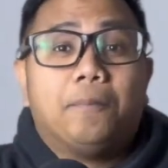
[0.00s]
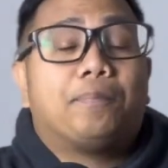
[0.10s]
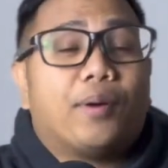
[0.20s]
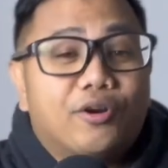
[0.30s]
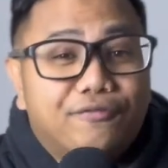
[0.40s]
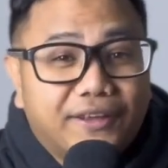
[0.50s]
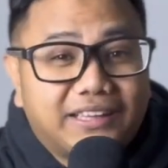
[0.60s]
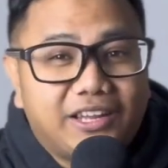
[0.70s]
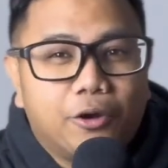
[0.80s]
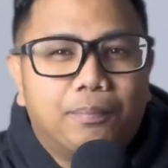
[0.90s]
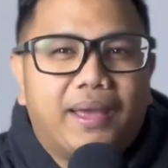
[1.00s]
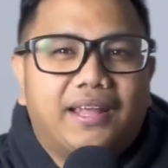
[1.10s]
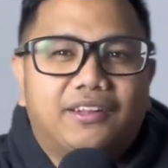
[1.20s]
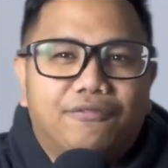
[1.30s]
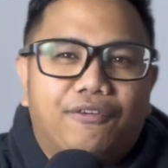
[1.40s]
perfectly
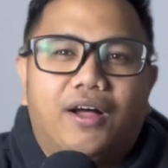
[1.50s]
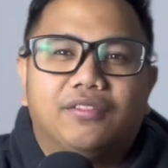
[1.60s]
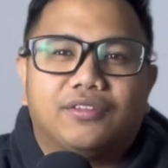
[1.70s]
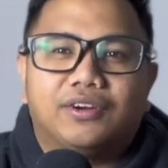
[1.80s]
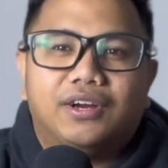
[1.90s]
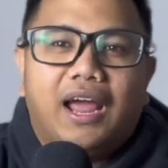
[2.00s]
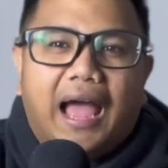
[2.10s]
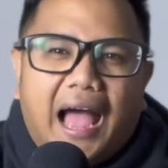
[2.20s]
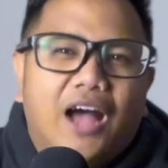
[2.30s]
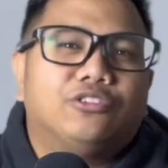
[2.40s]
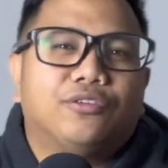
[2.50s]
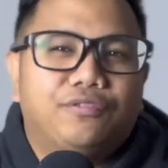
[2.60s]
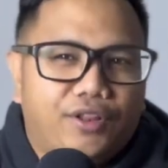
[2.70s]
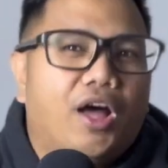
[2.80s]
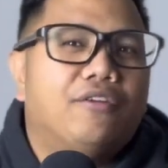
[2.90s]
obeyed the Father out
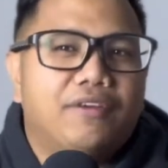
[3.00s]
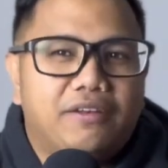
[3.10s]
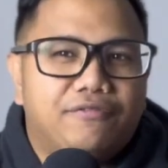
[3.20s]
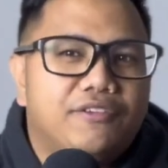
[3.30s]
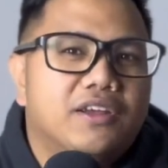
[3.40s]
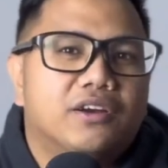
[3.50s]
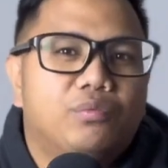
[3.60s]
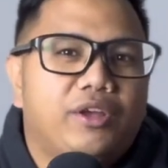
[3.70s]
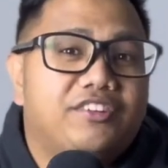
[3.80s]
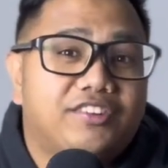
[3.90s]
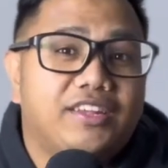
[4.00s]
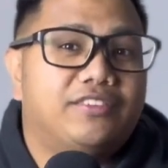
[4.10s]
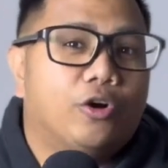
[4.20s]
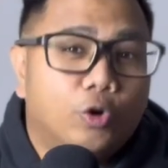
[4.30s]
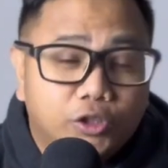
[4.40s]
of love and fear, we see
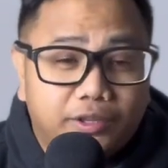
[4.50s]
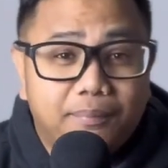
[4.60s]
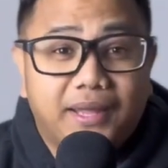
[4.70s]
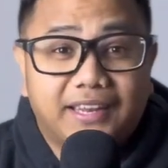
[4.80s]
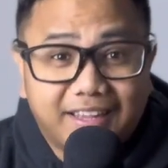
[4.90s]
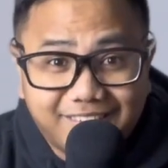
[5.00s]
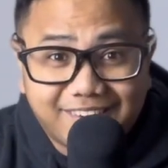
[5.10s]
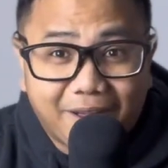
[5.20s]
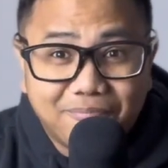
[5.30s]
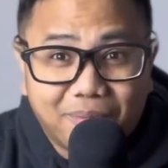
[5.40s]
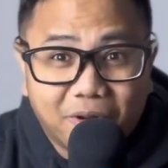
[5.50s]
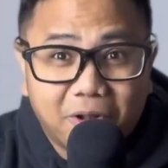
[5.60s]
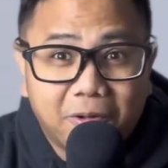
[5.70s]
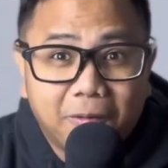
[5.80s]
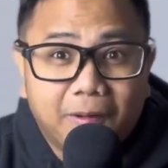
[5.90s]
the ultimate
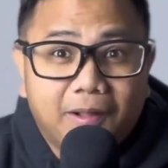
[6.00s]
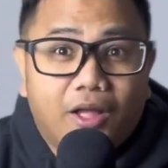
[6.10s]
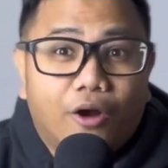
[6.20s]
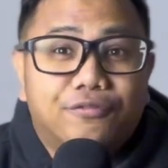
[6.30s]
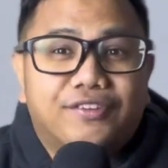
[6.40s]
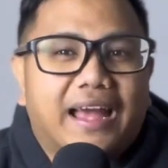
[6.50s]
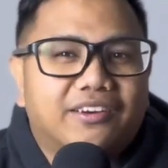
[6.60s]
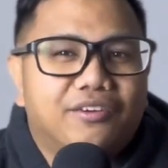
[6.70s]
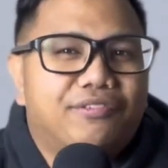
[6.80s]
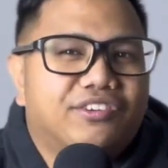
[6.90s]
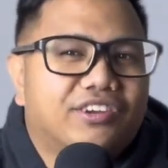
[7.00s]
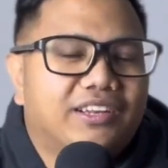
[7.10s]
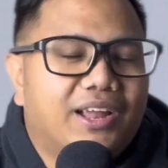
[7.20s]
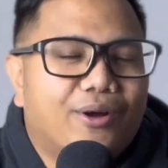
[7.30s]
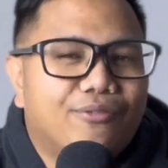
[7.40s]
example of sacrificial
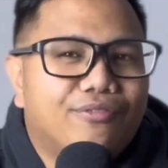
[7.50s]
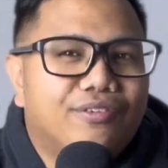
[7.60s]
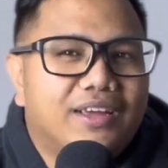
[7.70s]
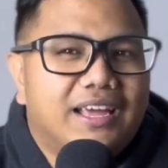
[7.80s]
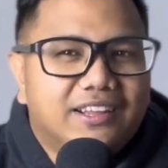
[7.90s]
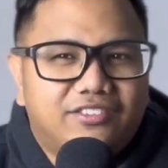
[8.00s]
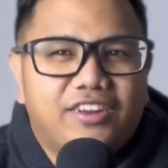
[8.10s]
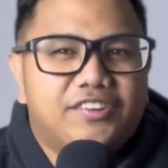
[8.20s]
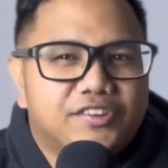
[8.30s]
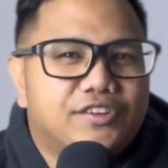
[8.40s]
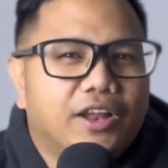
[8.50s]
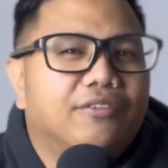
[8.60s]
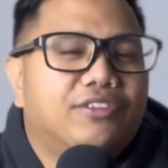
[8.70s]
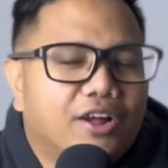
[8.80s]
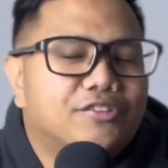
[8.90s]
love. Jesus
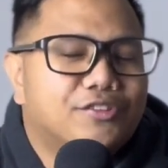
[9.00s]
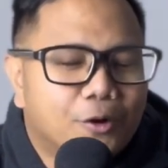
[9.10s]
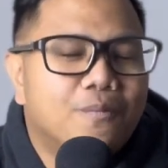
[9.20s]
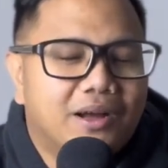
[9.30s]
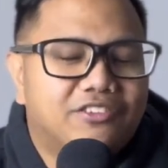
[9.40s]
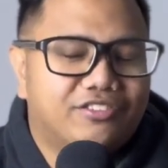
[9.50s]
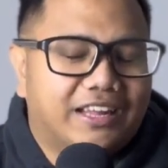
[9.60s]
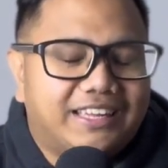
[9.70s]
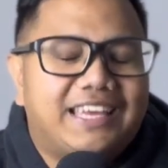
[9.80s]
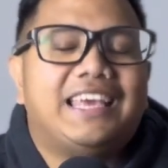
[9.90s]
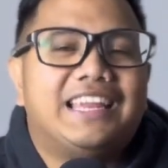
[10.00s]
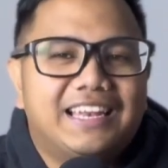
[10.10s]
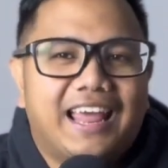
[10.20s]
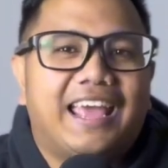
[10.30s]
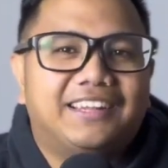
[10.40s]
loved us so much that He
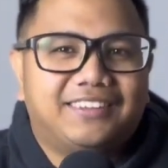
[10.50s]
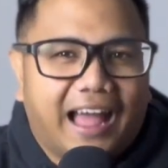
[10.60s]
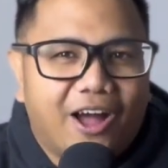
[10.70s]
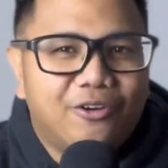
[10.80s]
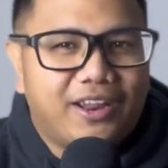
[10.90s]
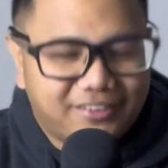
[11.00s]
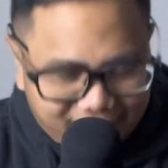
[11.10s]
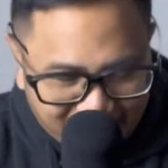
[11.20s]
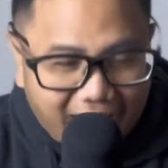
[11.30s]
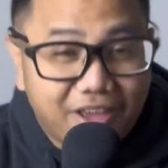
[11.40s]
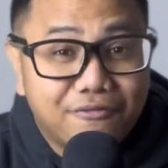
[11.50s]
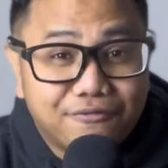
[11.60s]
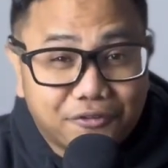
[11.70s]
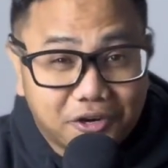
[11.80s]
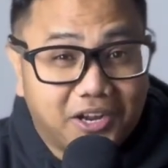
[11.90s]
laid down His life
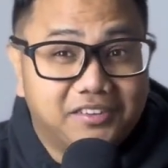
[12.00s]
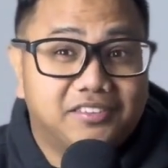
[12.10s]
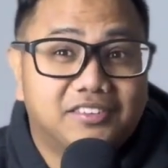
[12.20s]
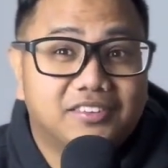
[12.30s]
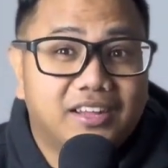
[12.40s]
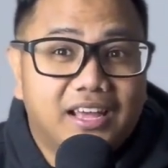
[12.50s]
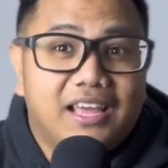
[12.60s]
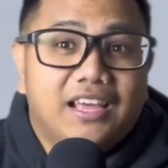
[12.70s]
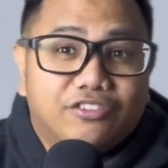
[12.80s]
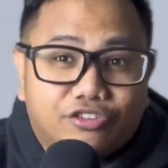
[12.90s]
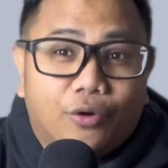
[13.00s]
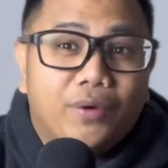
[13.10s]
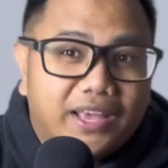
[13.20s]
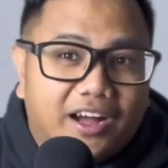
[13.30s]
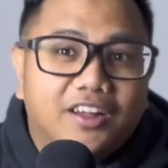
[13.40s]
for us,
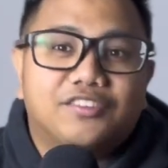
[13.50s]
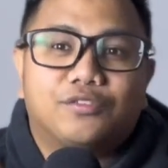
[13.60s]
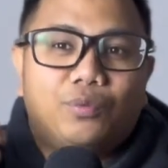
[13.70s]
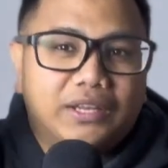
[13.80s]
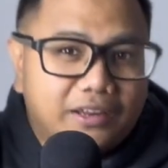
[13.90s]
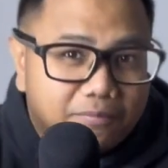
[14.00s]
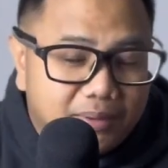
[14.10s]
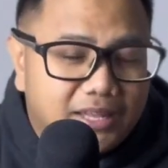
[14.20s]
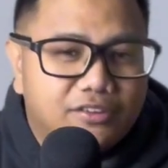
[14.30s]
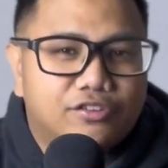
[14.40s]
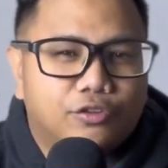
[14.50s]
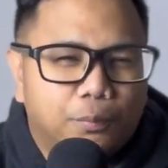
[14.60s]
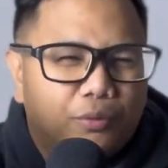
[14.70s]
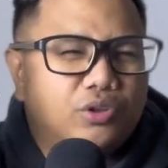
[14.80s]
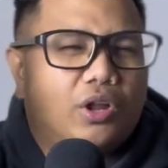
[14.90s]
showing us what it means to
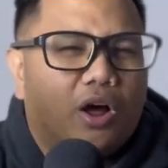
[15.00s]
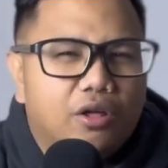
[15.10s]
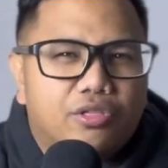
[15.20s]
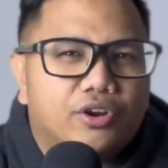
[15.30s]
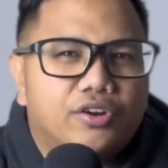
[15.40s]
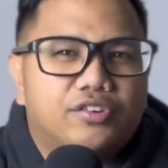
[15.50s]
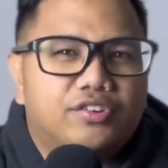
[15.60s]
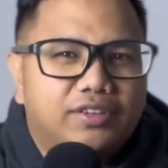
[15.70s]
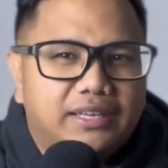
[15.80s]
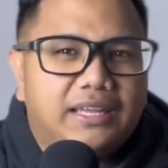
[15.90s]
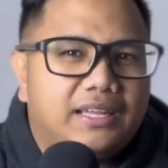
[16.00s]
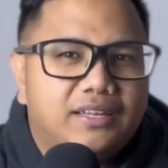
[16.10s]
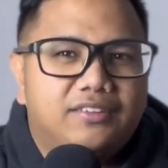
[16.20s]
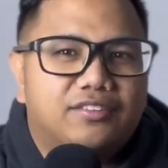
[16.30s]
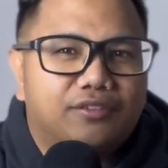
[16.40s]
put others'
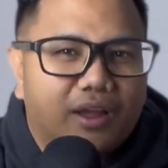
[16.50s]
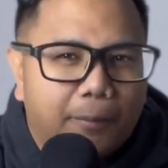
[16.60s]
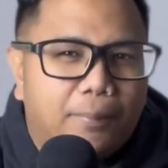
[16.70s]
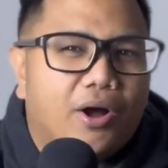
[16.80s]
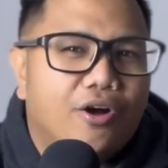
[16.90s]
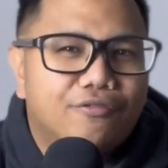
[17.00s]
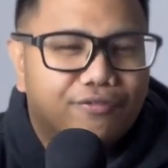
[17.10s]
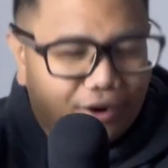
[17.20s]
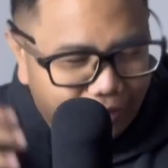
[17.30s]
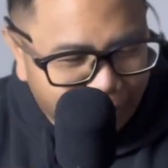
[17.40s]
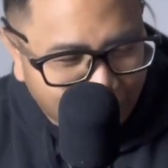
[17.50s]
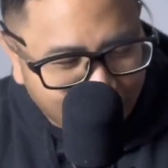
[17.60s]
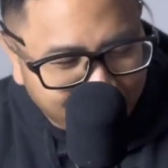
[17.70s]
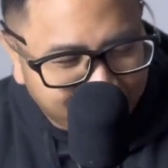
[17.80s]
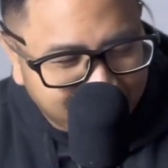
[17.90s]
needs above our
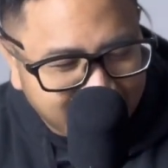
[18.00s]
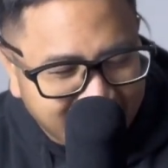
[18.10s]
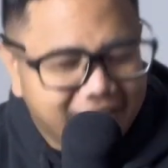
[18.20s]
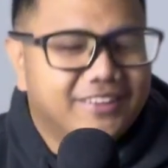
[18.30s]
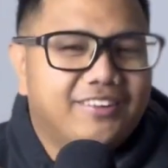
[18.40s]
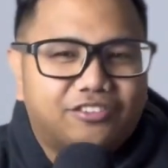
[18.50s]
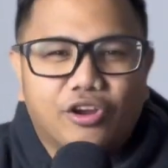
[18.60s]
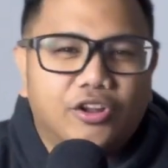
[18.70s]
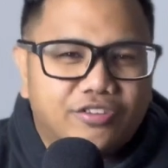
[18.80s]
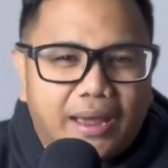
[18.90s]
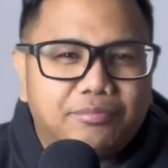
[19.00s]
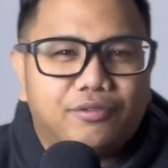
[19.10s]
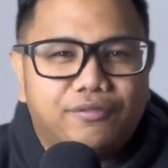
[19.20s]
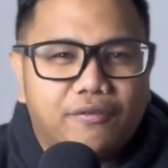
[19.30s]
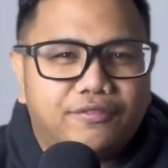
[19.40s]
own. See, John
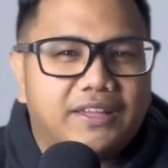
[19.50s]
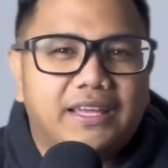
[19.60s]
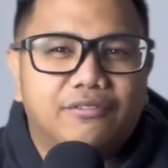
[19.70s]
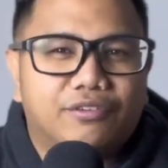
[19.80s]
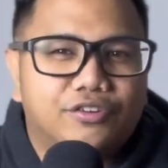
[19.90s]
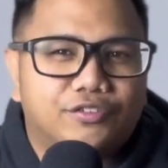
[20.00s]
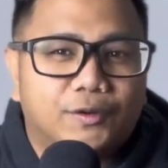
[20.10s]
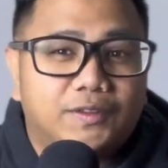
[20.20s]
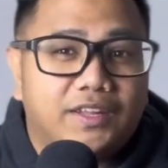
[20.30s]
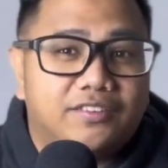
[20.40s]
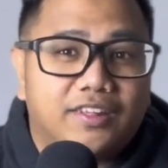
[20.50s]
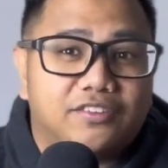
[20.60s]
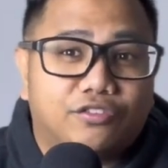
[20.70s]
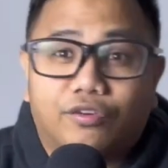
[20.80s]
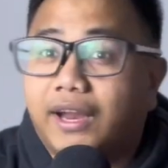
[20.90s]
chapter 15 verse 13
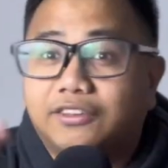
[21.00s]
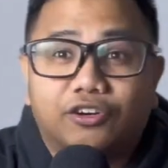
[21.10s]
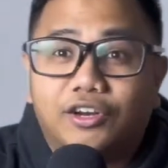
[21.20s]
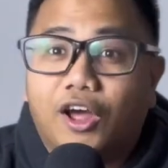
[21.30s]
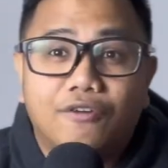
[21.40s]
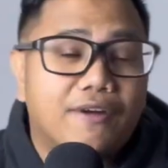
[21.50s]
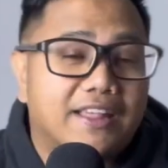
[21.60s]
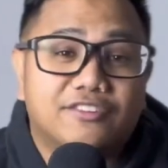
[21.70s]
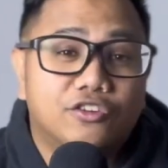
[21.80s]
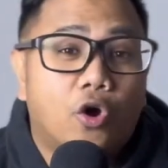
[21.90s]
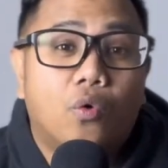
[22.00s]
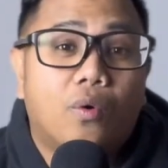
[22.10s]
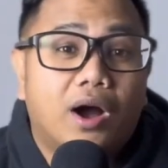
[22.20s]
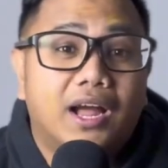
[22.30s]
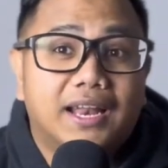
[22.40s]
says, "Greater love has no
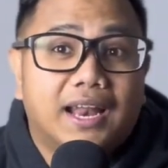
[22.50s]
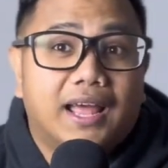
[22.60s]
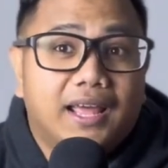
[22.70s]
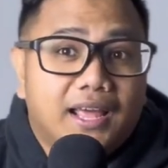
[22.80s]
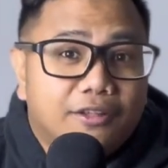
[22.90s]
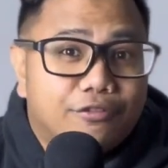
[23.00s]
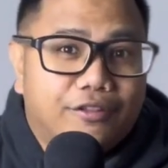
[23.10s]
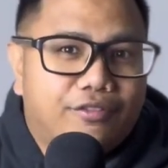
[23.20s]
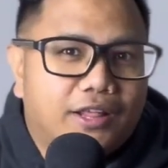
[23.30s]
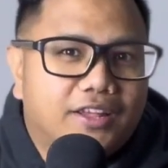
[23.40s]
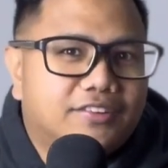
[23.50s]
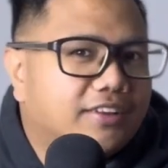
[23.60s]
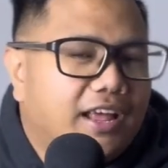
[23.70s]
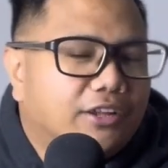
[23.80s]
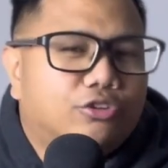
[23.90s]
one than
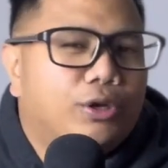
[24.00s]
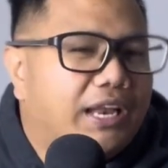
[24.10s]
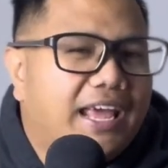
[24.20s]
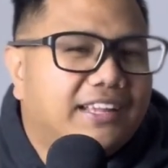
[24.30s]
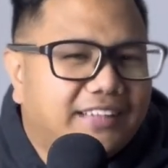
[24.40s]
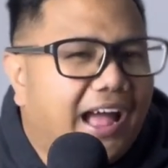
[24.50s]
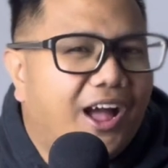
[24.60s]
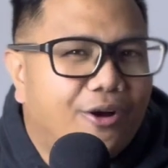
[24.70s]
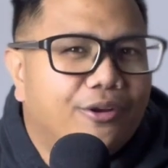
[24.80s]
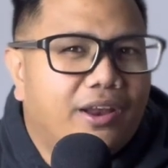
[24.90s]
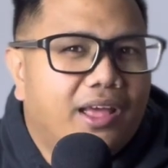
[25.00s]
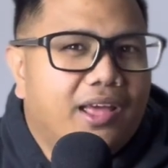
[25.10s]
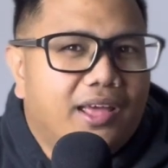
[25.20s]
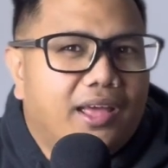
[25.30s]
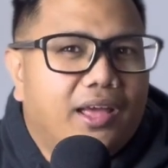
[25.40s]
this, to lay down
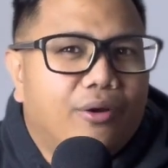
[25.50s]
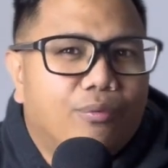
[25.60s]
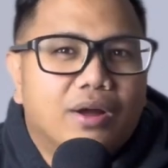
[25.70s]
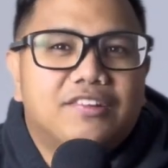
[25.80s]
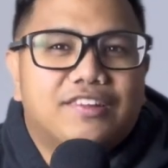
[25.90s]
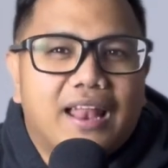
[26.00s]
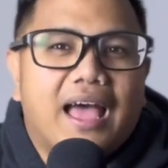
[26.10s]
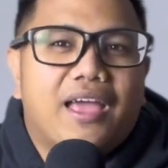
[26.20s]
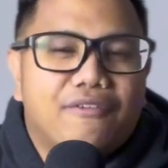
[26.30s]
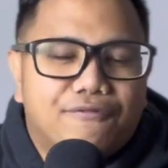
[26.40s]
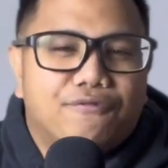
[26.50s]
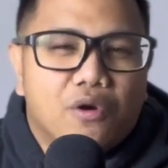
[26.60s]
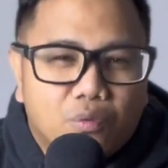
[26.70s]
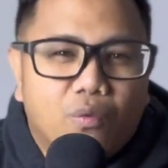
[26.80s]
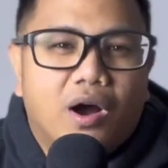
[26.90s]
one's life
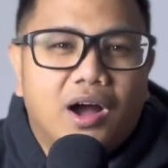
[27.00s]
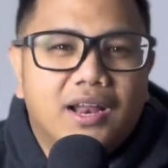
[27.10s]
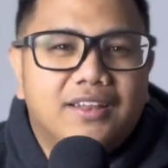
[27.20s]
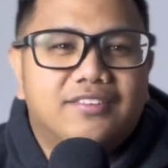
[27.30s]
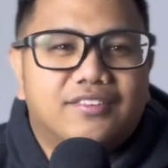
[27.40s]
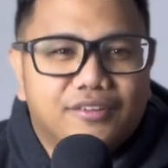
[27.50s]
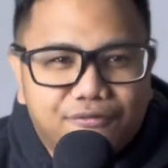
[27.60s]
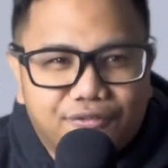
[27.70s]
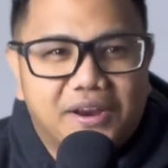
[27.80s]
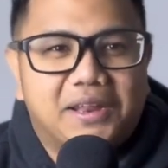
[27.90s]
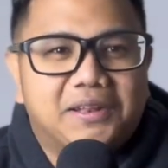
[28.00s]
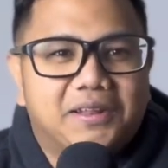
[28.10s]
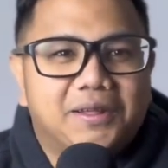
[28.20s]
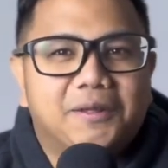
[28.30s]
for one's friend."